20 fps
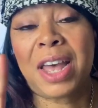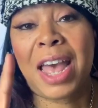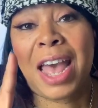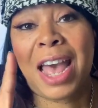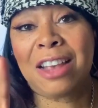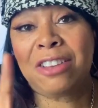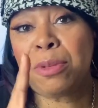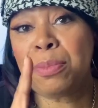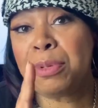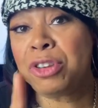
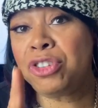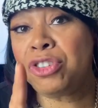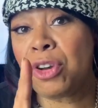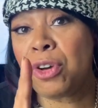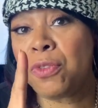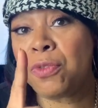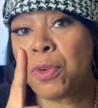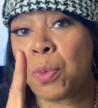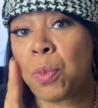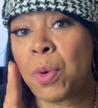has to be
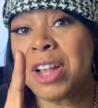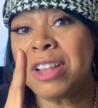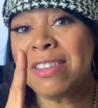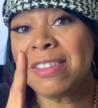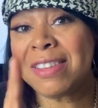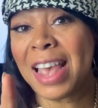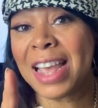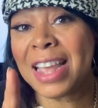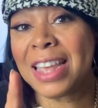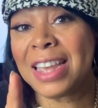shown for 1
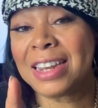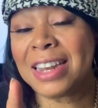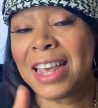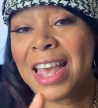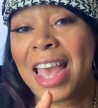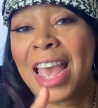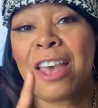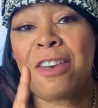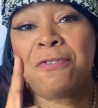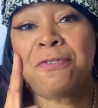
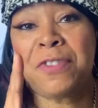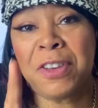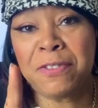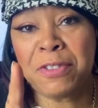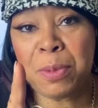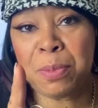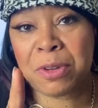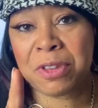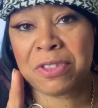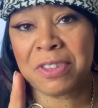second and
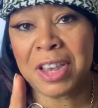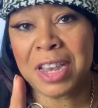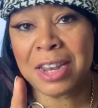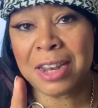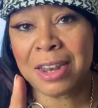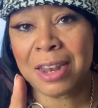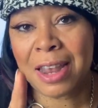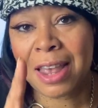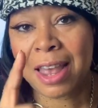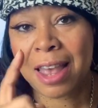
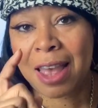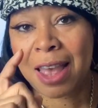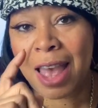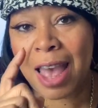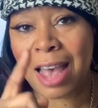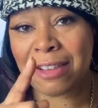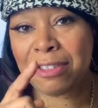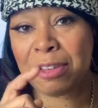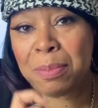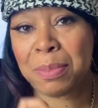50%
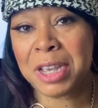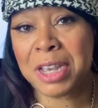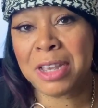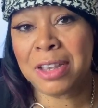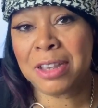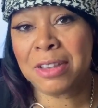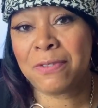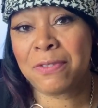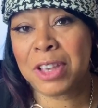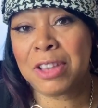has to
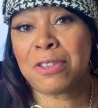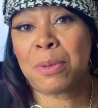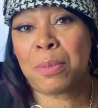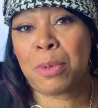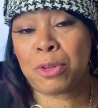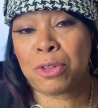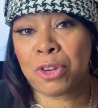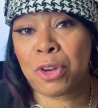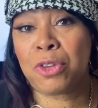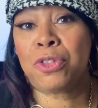be
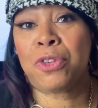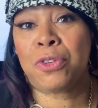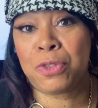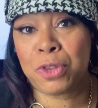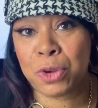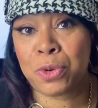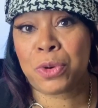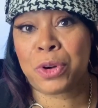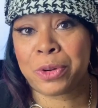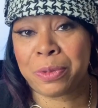visible to the
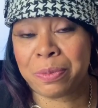viewer.